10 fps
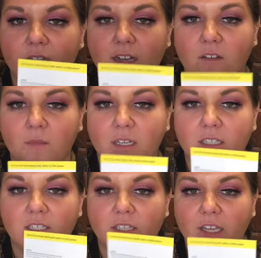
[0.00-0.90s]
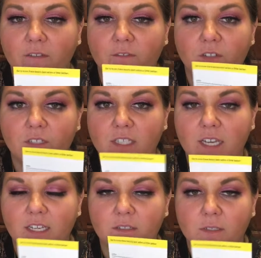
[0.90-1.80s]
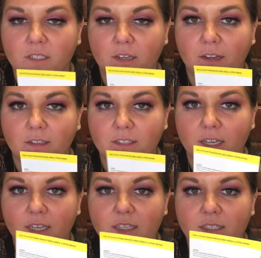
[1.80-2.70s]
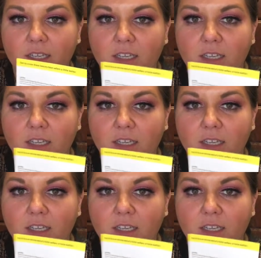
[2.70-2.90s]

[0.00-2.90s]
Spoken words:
how much like a full size or a trial size